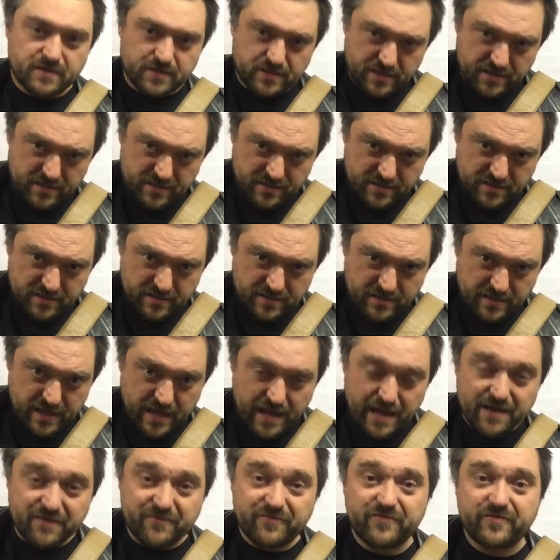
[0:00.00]
E,
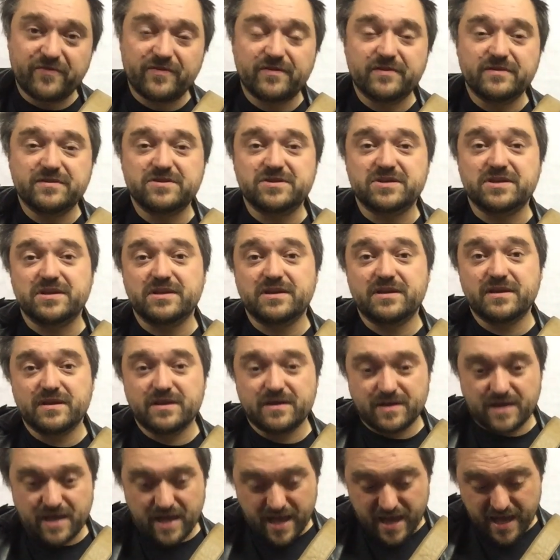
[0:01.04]
F, G,
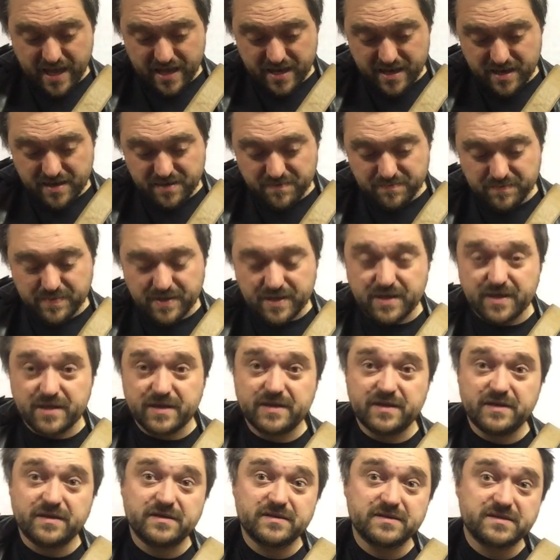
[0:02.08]
A, B,
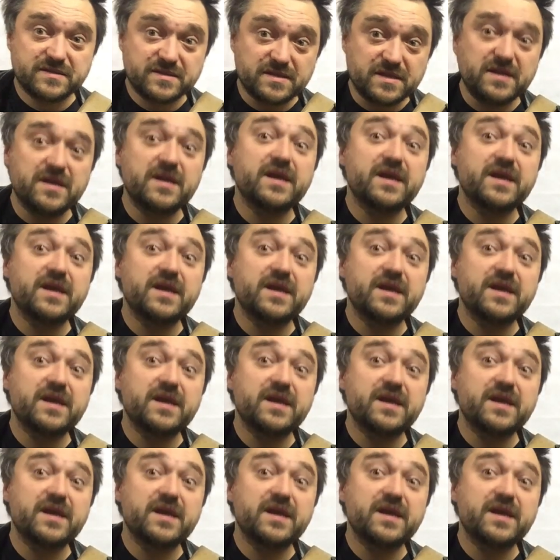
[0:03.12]
C,